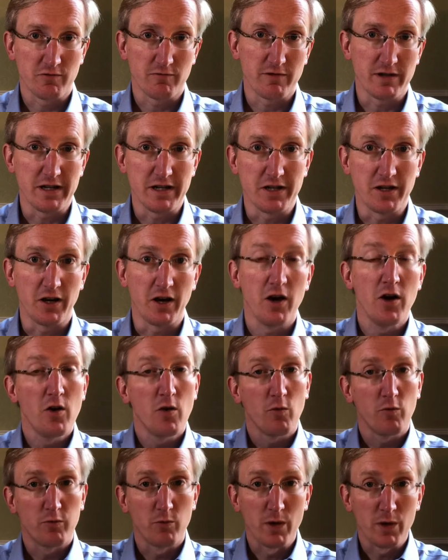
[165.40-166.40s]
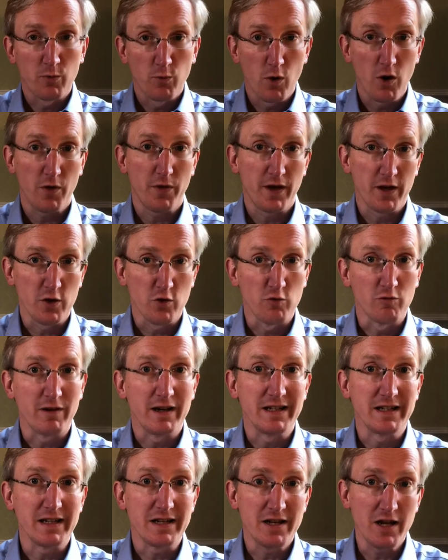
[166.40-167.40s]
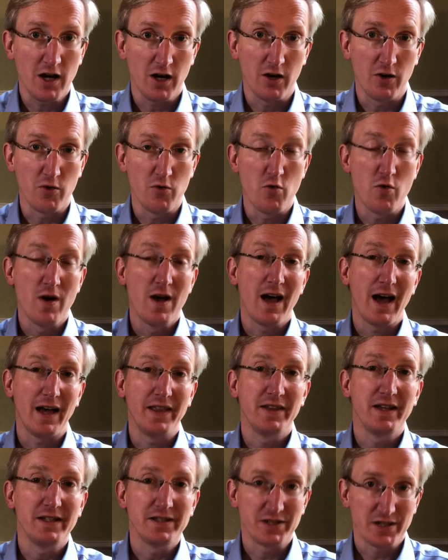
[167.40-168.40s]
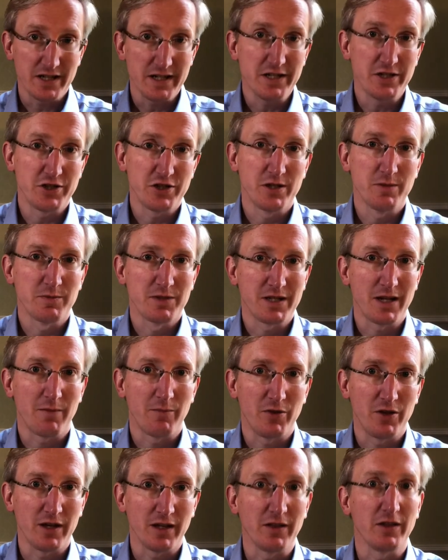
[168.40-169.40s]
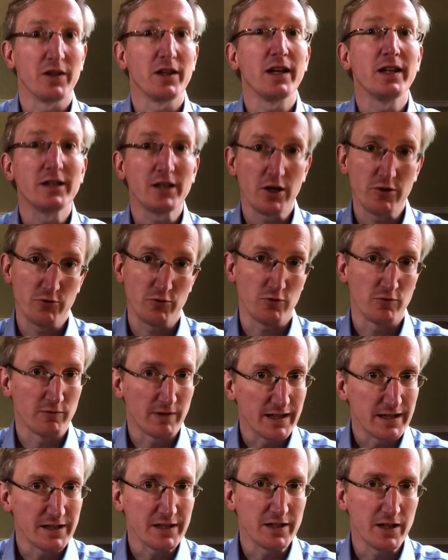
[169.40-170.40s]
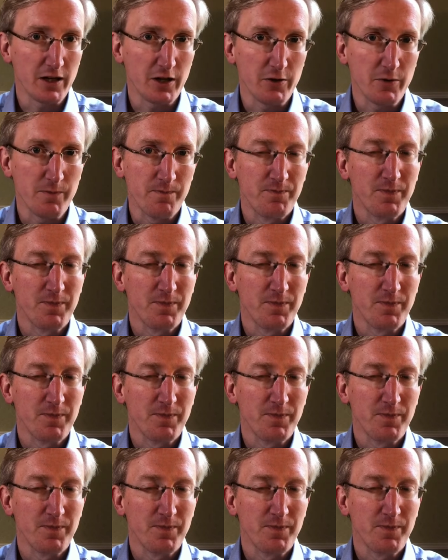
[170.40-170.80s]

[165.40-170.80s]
reader with what they already know and then teach them something that they don't already know.